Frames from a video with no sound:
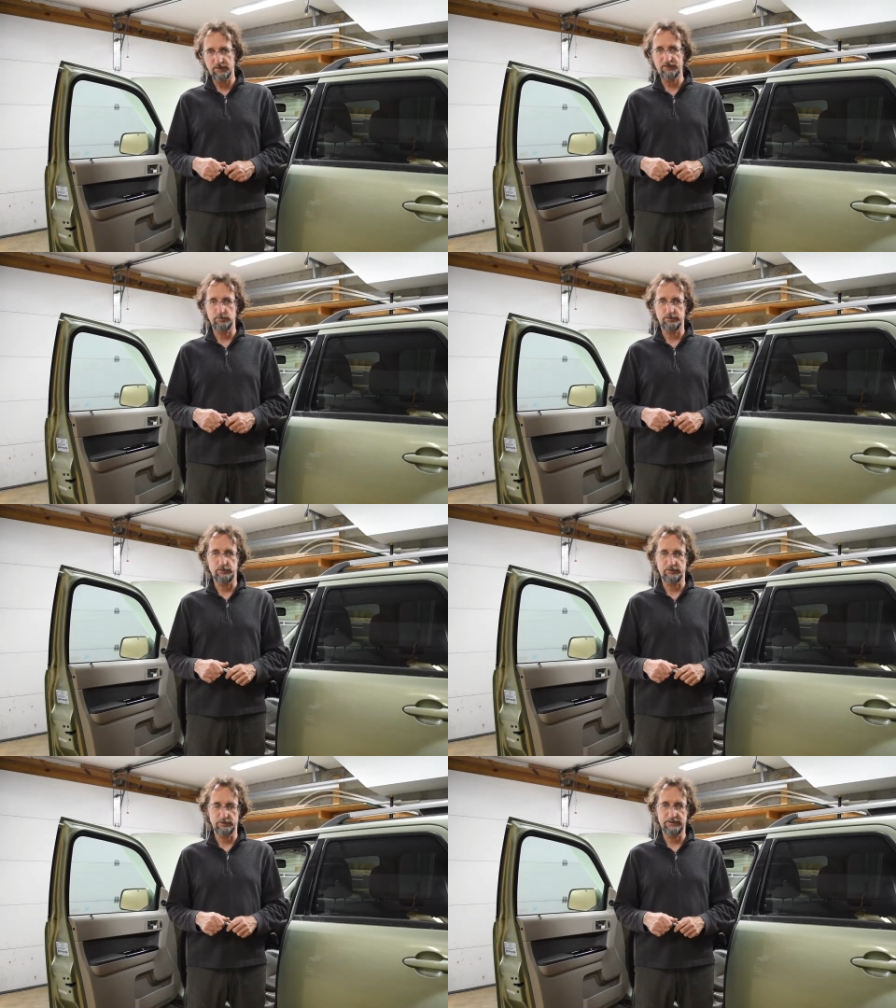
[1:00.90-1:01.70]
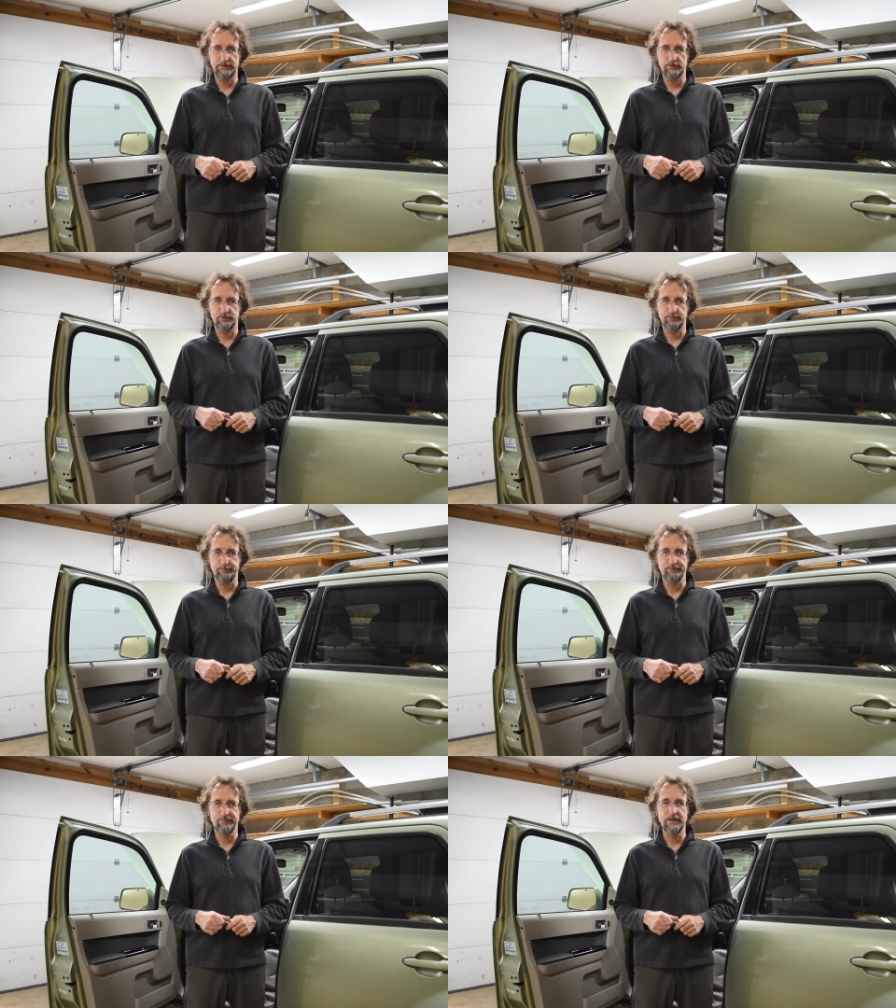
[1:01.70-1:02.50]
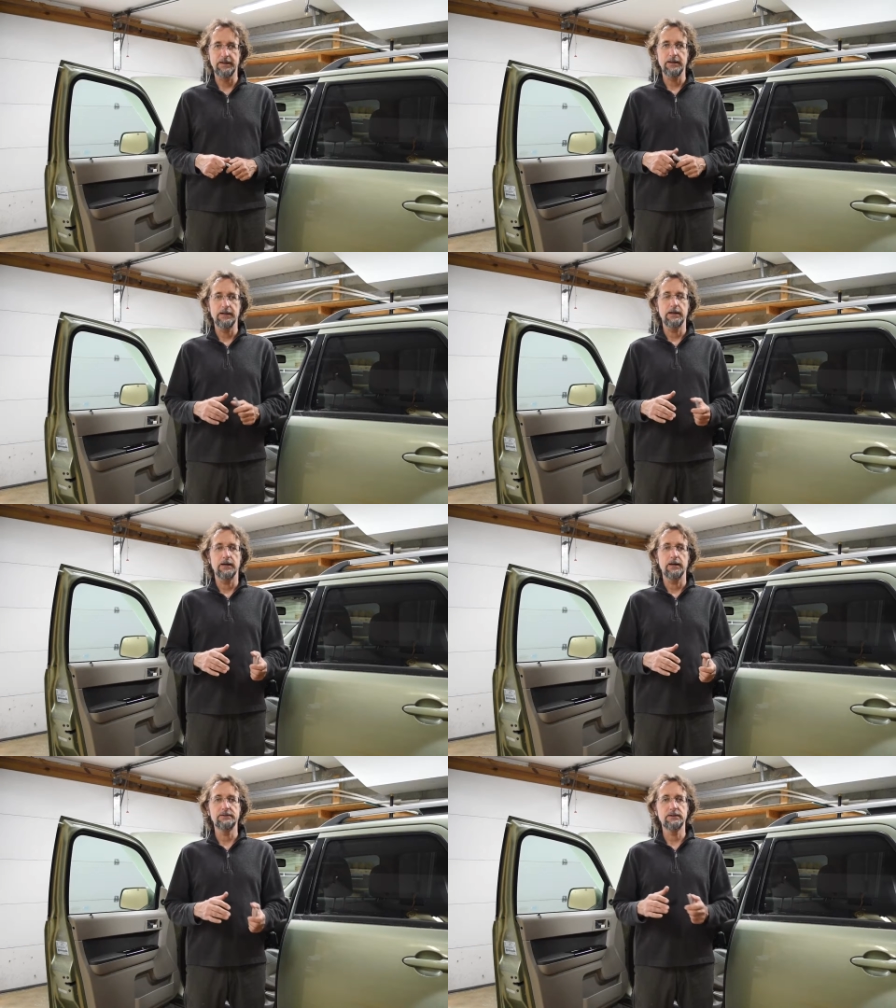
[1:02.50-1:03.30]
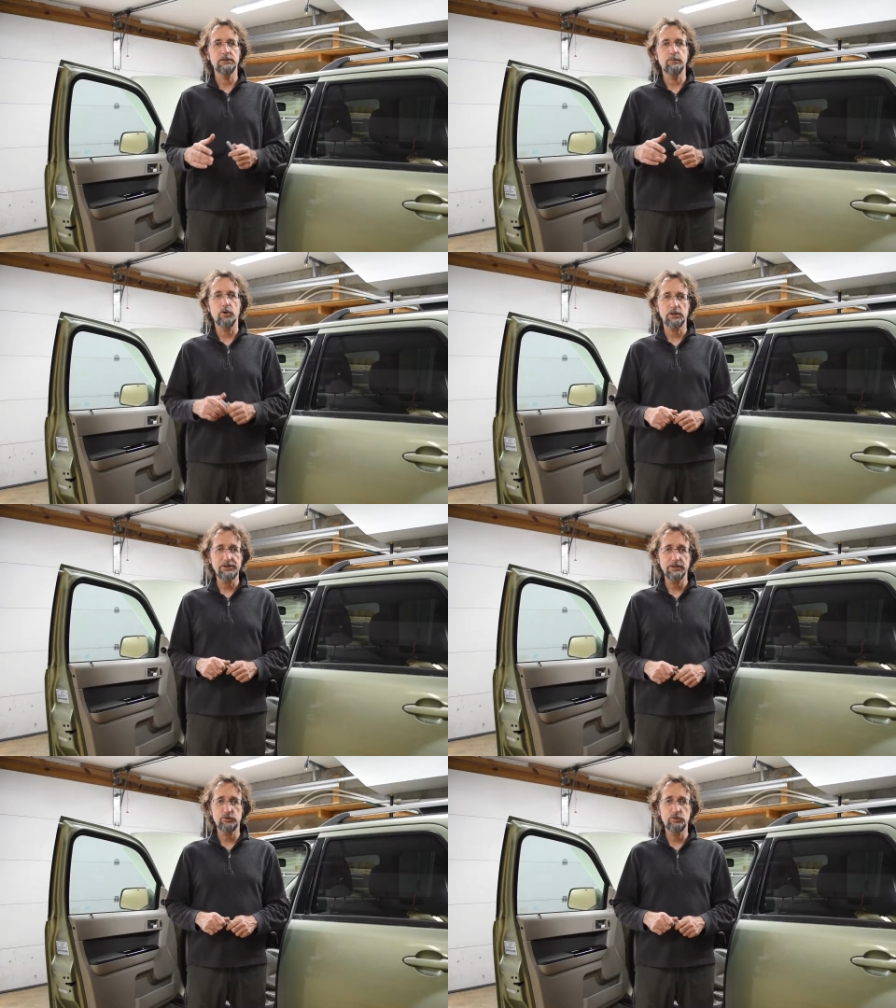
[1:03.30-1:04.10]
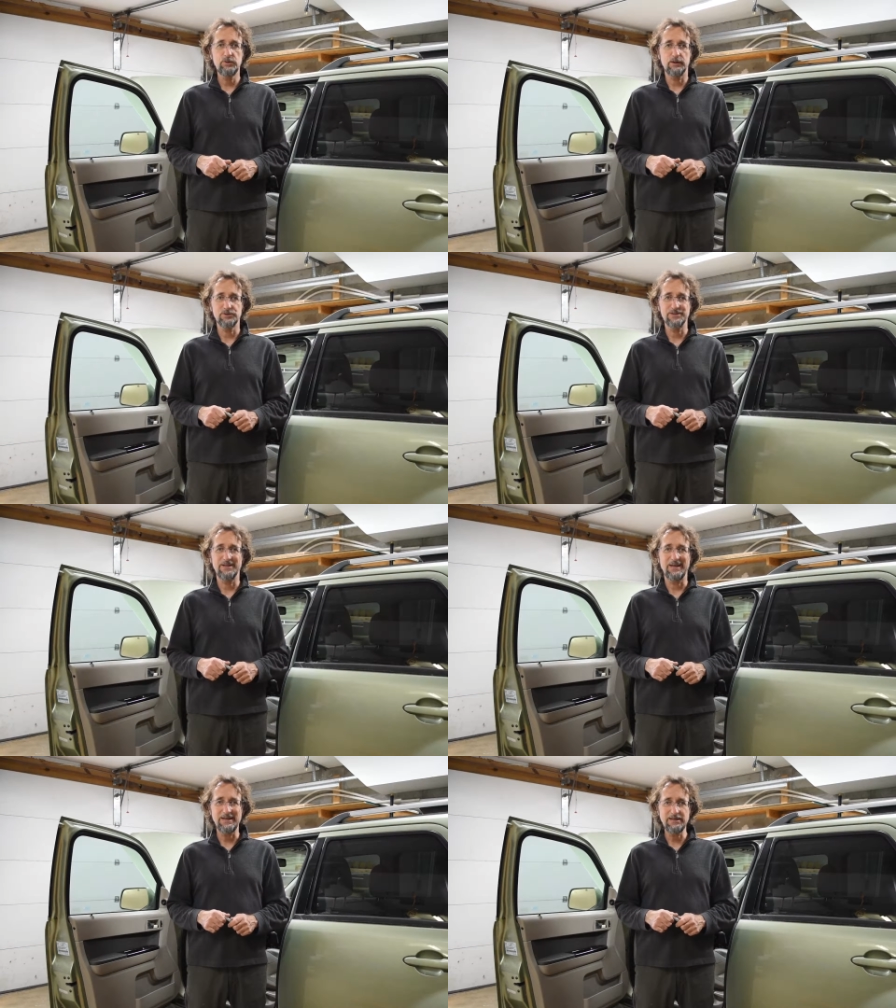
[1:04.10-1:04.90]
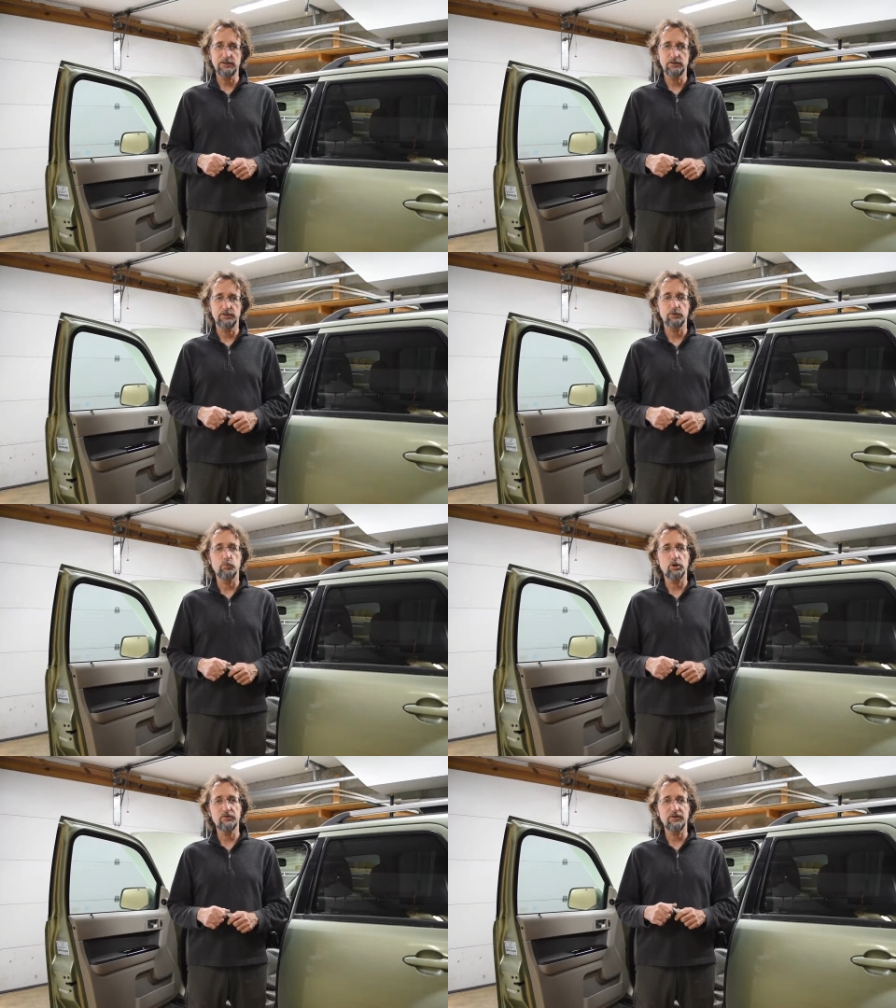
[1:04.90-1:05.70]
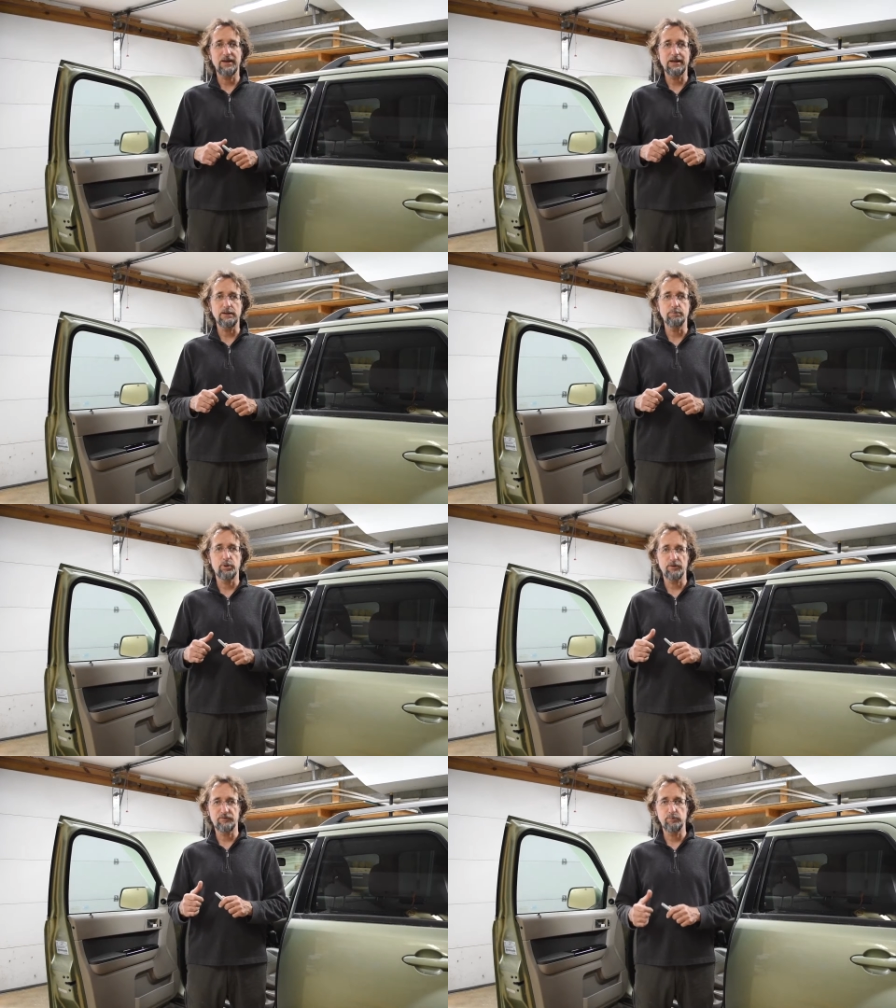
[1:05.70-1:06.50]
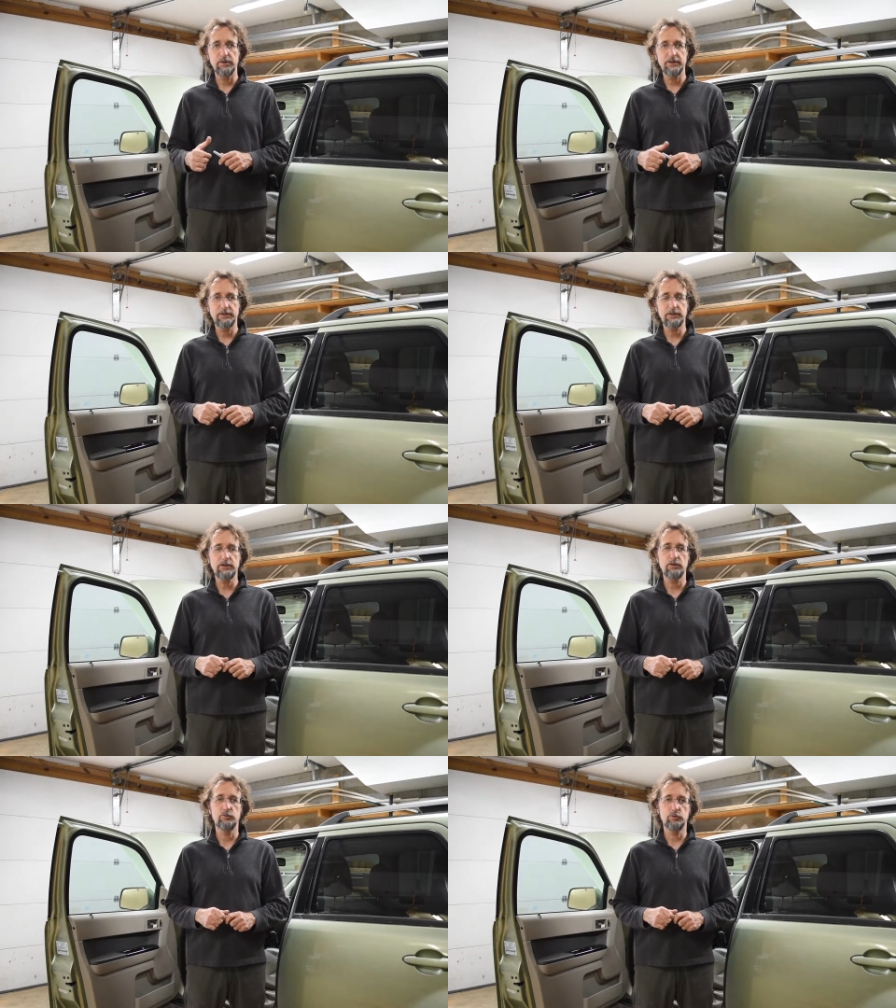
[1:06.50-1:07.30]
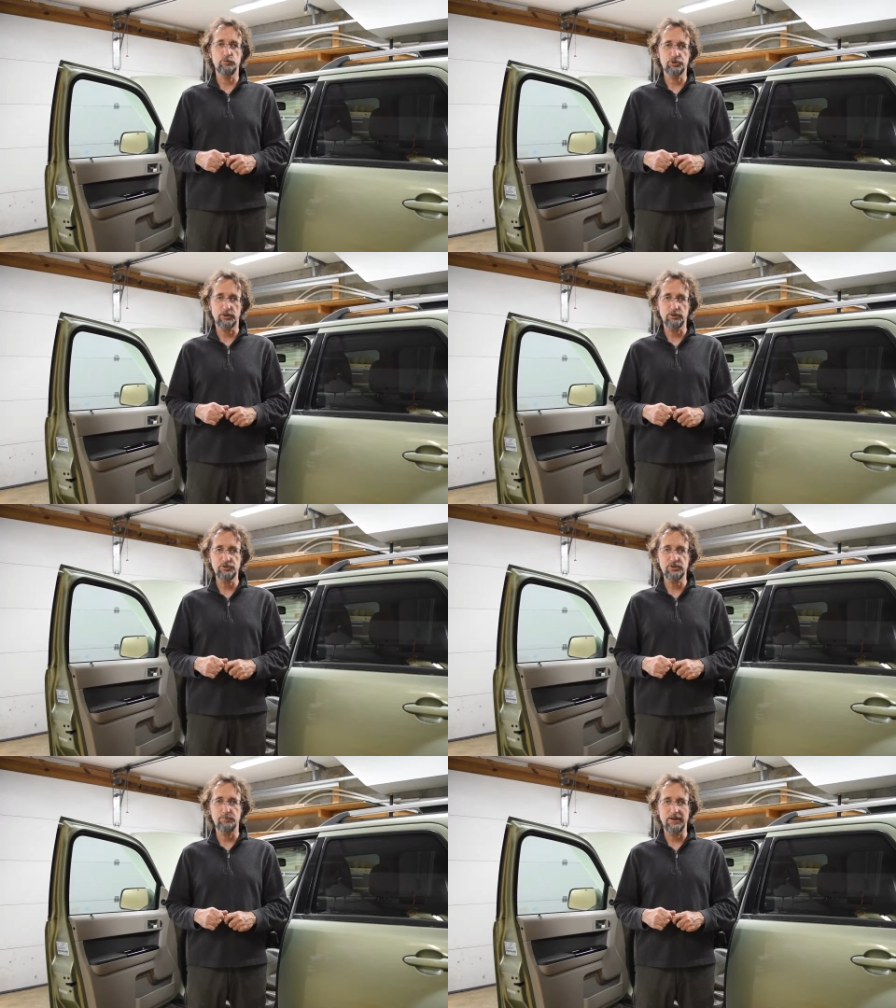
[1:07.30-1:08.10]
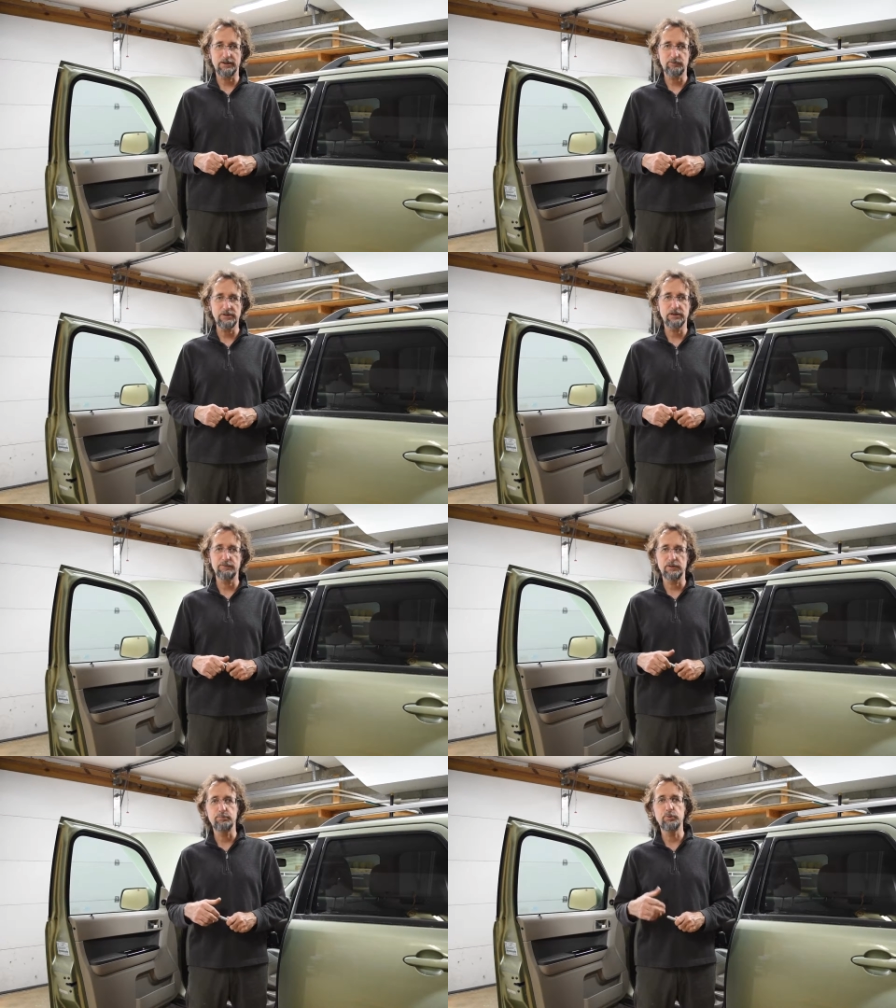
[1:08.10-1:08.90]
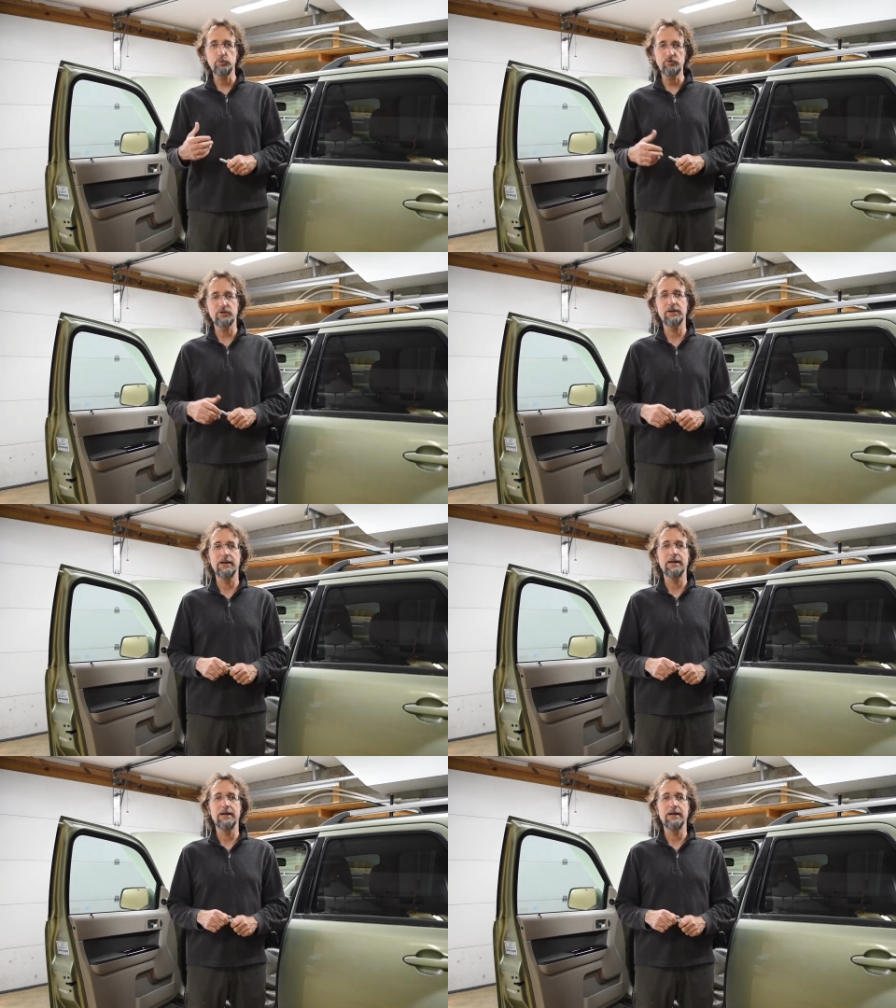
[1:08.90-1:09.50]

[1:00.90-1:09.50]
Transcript: possible to start the engine. Until the model year 2008, there was a possibility to charge the battery, give it a boost,